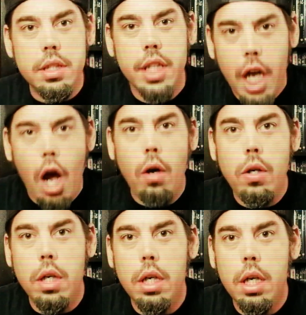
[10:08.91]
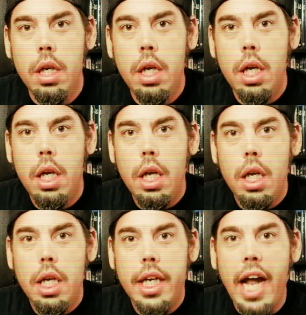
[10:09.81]
You know?
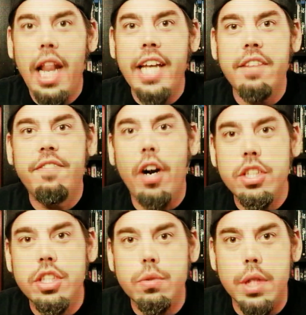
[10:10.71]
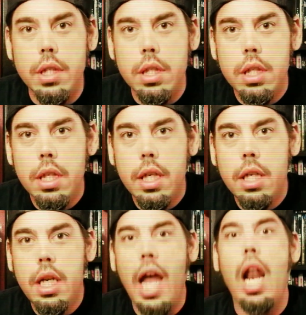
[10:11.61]
Kind of like the first one.
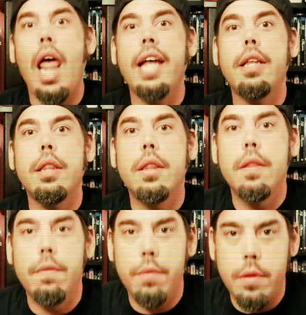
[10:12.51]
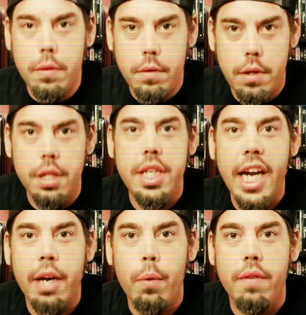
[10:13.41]
Kind of like the
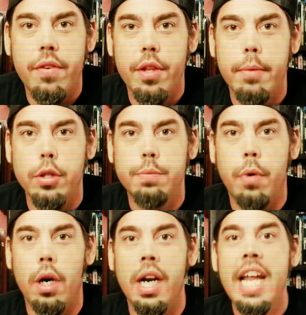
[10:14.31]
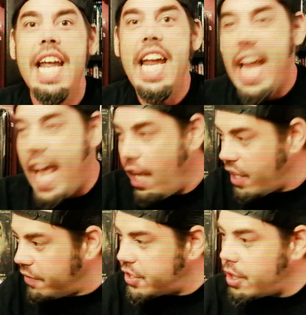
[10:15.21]
second one for the most part. Hell,
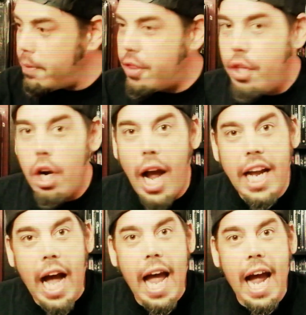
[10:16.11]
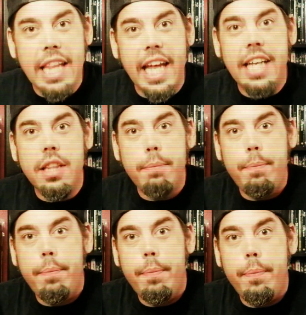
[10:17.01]
even some of the third. I like the,
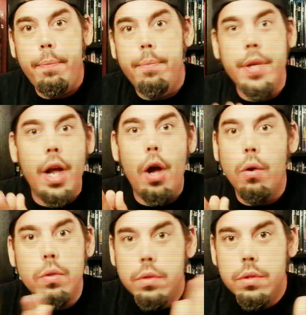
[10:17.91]
you know.